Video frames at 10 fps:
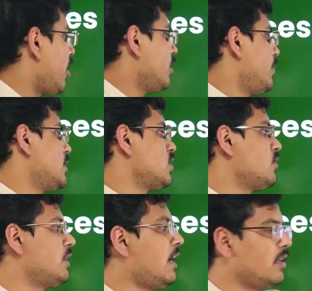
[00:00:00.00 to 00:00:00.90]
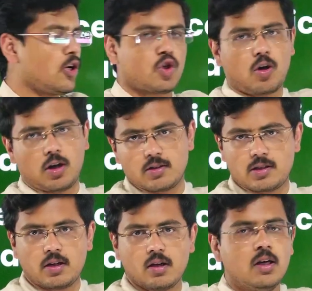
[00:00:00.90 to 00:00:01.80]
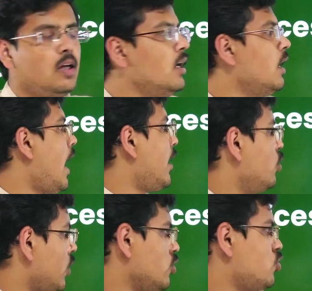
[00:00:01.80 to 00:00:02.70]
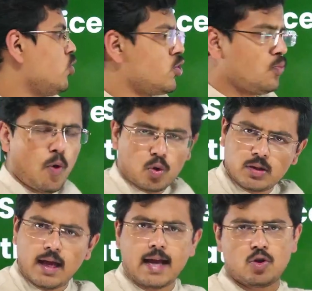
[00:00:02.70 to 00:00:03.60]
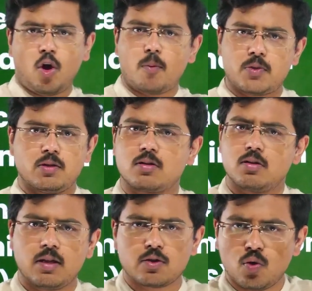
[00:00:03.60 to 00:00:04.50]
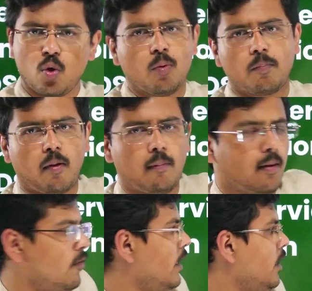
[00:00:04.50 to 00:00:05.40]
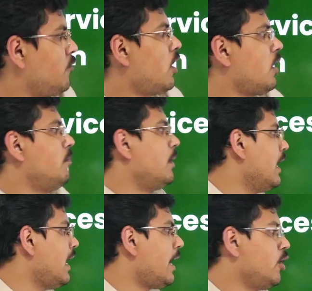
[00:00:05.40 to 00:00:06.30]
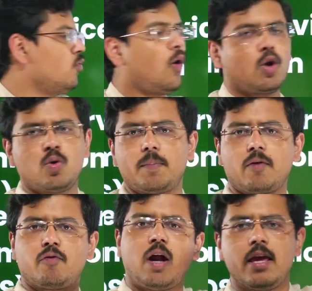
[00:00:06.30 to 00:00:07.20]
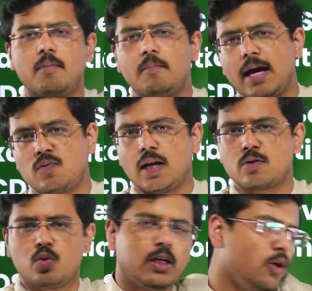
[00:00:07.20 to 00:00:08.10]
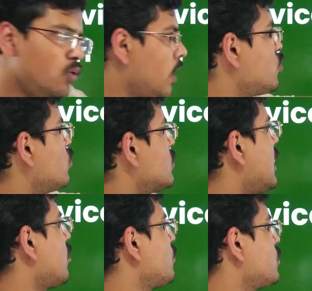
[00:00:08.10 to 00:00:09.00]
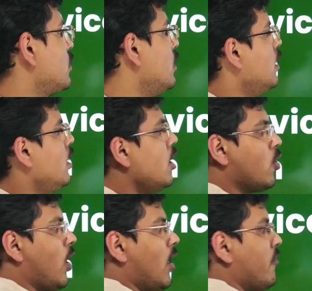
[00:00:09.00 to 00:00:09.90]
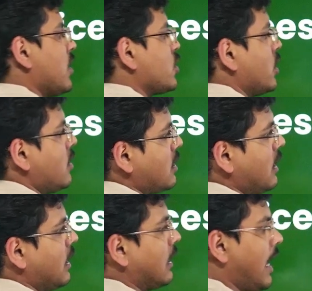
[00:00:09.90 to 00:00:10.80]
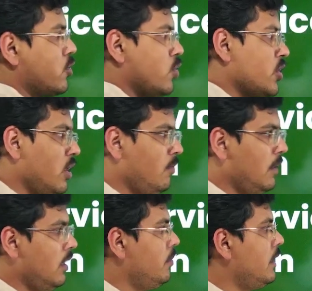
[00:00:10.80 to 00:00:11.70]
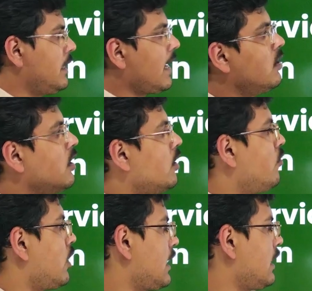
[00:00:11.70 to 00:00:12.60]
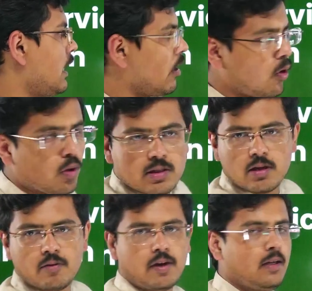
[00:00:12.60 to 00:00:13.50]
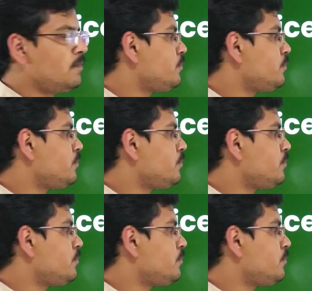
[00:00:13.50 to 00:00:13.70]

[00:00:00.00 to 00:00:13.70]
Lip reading: on the basis of that, they are shortlisted, and you can choose both as your options. There's no problem. Fine. If you're a male and you want to appear for IMA as well as OTA, you can choose that option. Qualification is graduation, BE, B.Tech for technical roles. Fine.